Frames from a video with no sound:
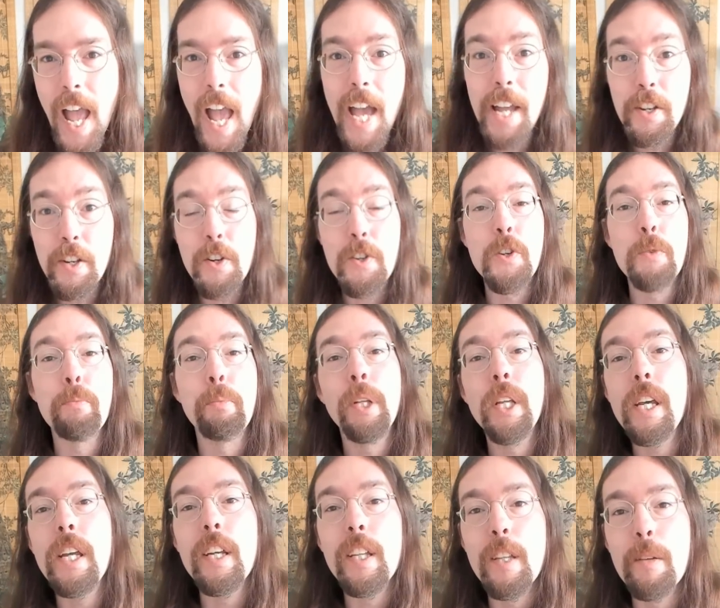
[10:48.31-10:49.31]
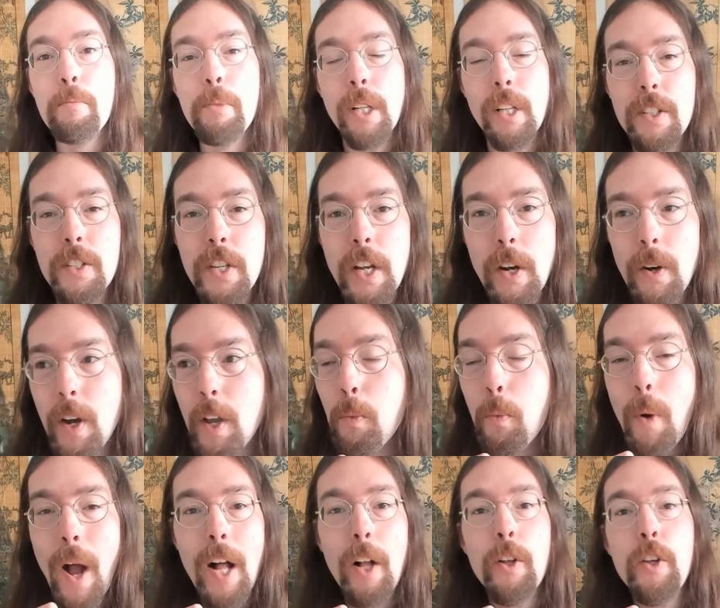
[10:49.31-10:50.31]
And you're depleting the military
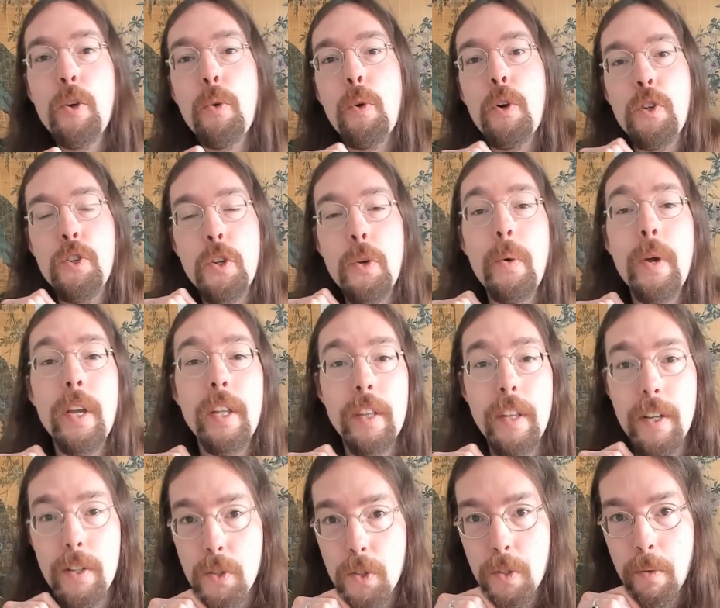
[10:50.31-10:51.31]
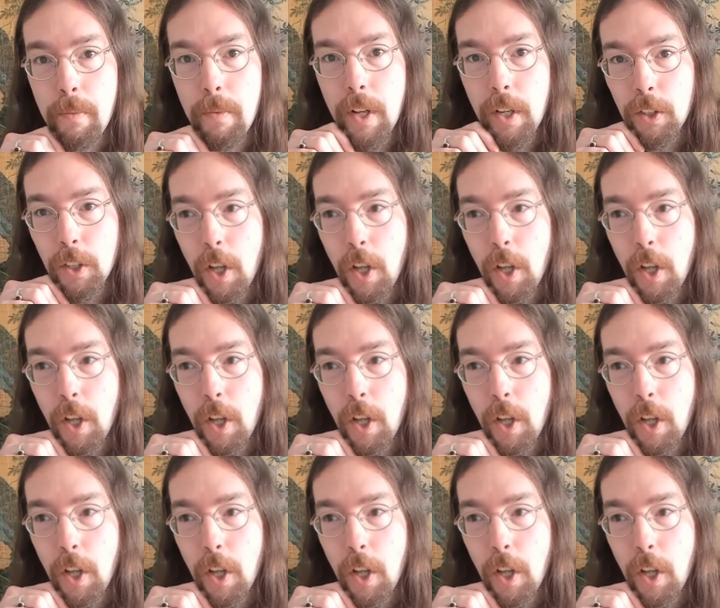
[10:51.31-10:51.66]
while you're doing this,